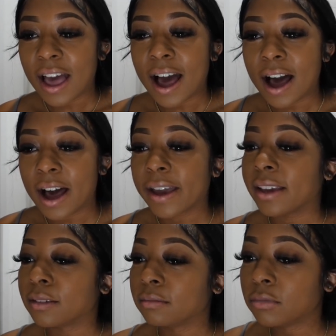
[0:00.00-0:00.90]

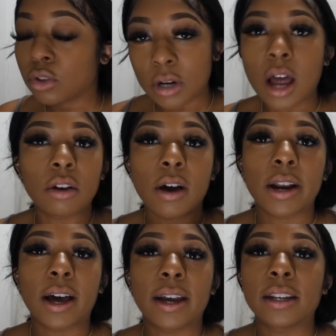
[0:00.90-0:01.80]
I do not know how to
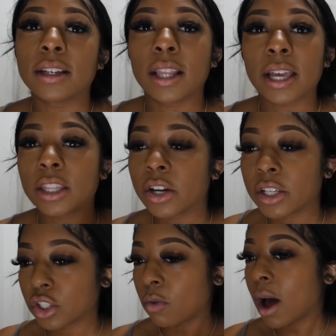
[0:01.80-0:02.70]
hide it. Like, there is
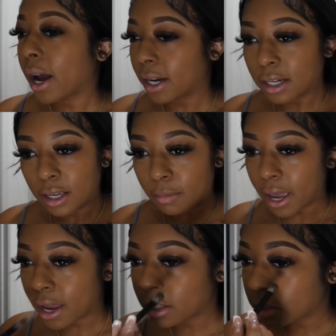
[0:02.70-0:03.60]
no hiding my
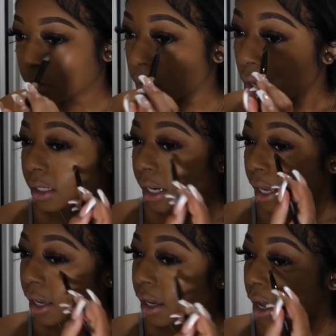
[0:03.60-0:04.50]
attitude.
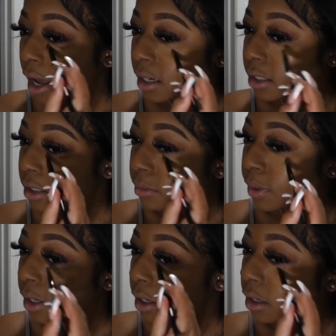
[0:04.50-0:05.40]
Today, I just
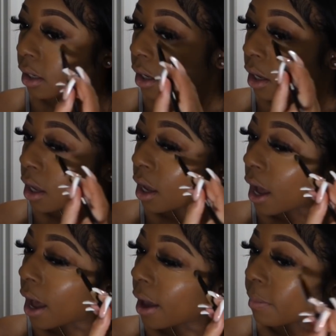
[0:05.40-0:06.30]
been,
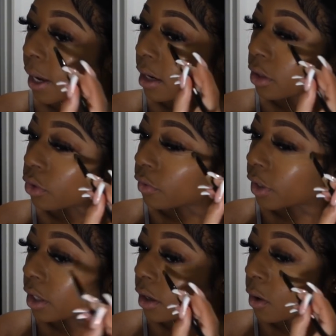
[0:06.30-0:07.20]
I had made a little
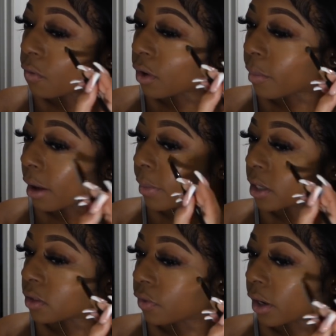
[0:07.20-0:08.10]
video for my
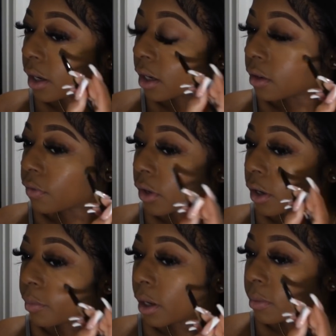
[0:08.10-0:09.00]
best friend for her
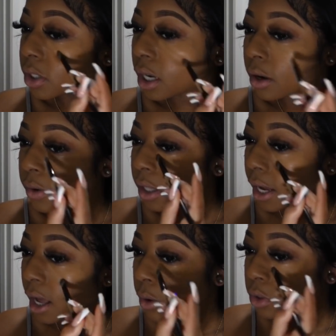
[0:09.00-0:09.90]
baby shower.
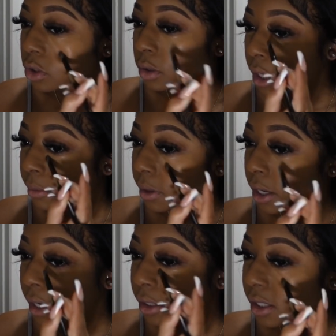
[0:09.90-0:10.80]
Like, I was doing like
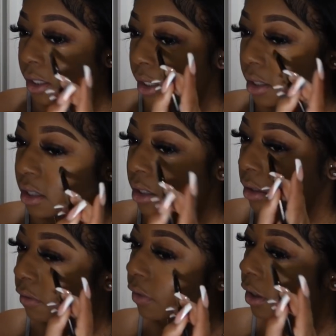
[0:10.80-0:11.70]
behind the scenes and
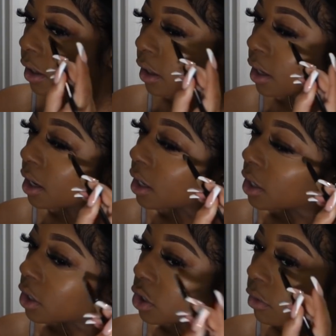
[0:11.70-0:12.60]
stuff for her.
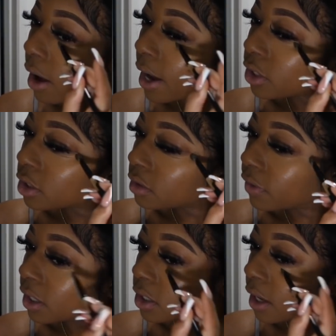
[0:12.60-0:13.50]
So I had just
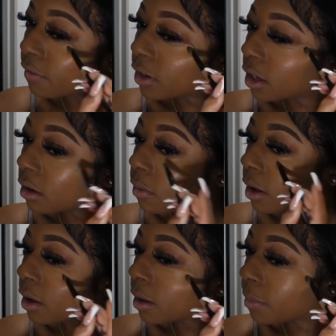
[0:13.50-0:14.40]
finished that video
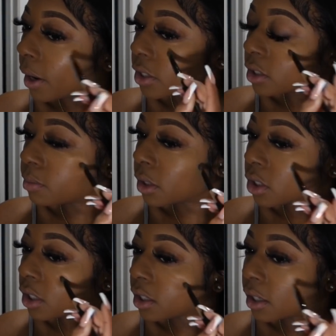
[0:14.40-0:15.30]
up. I just been
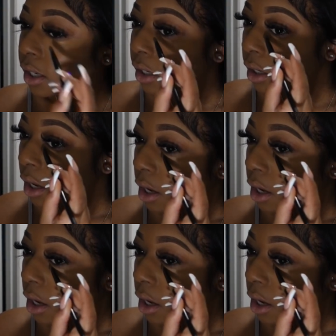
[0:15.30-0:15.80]
chilling.